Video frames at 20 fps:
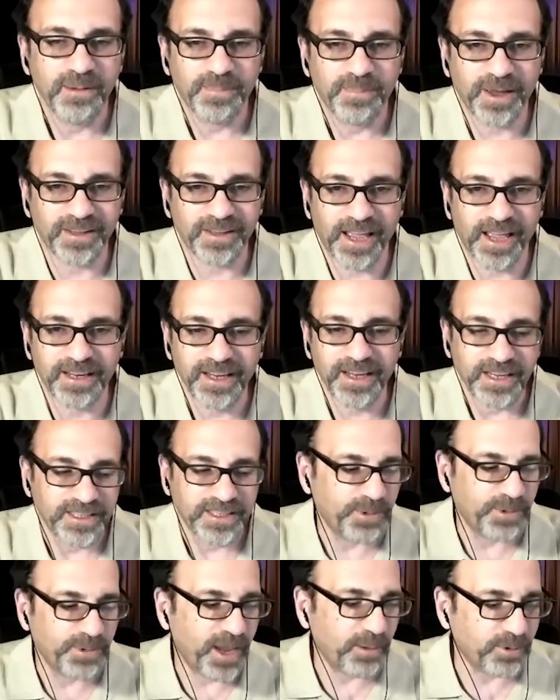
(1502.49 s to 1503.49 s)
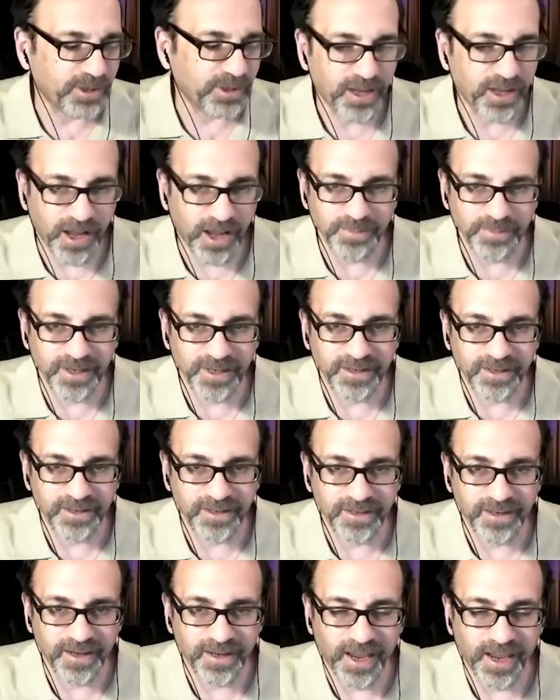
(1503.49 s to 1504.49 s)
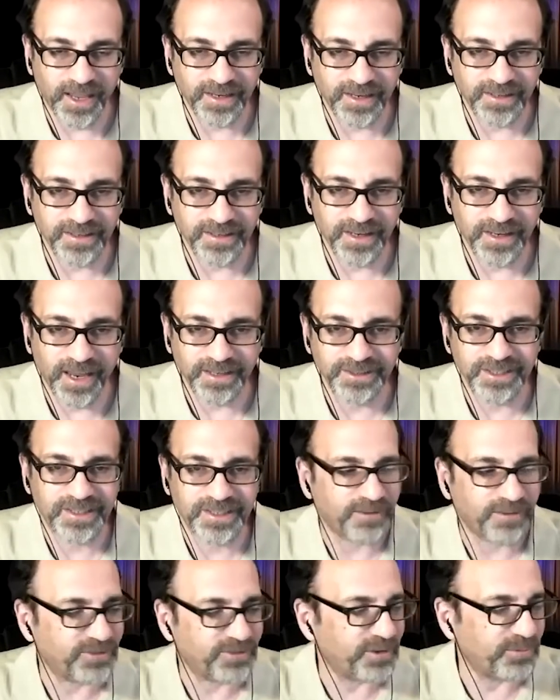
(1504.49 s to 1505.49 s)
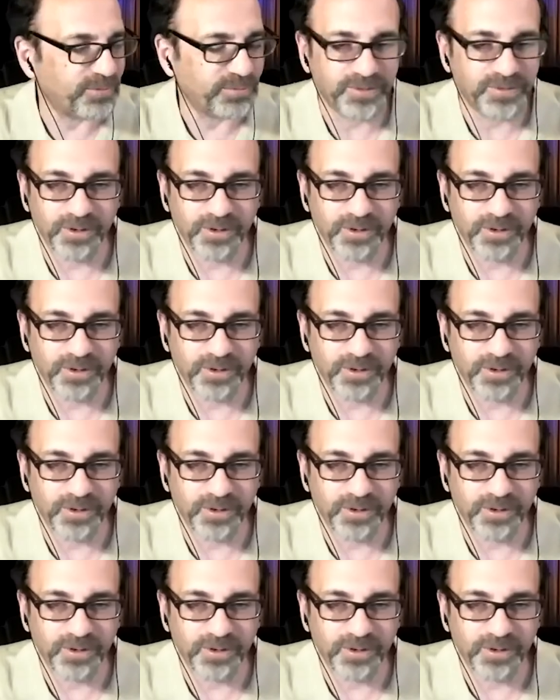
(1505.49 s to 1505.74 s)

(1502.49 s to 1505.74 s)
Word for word: But like to be able to come in and, and just have the,